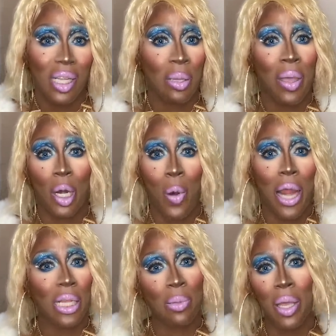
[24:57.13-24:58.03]
doesn't make it
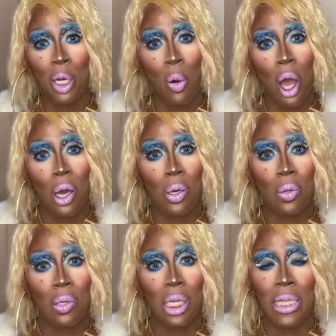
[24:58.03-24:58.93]
right, doesn't make it
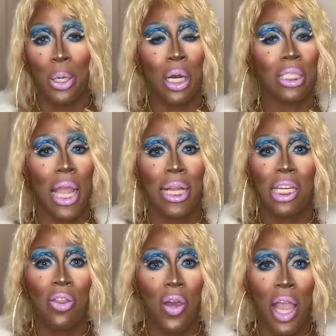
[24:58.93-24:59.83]
wrong, it's not going to
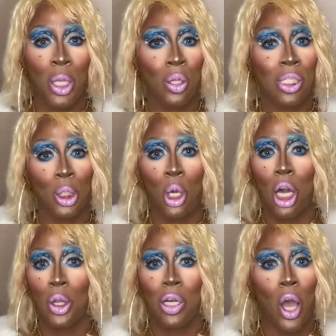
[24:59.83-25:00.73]
change anything. You can still
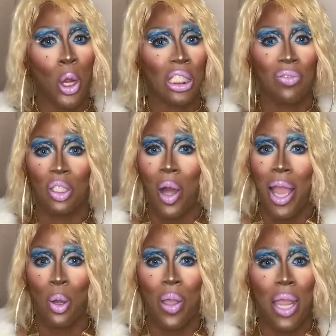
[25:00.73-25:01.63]
go out there and call yourself a
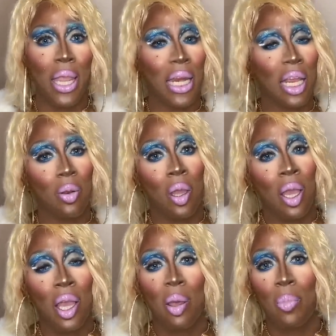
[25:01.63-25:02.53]
drag queen and
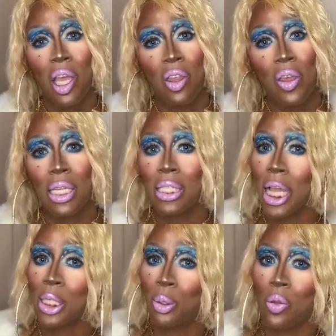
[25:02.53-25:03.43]
be this
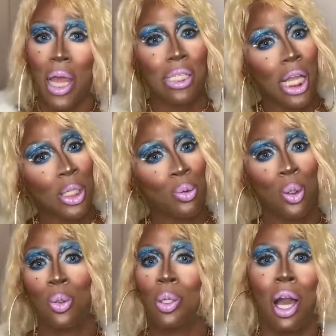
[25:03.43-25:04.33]
sexual, that
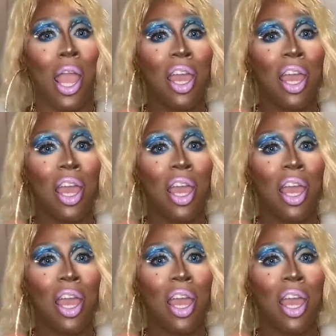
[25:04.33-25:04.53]
sexual,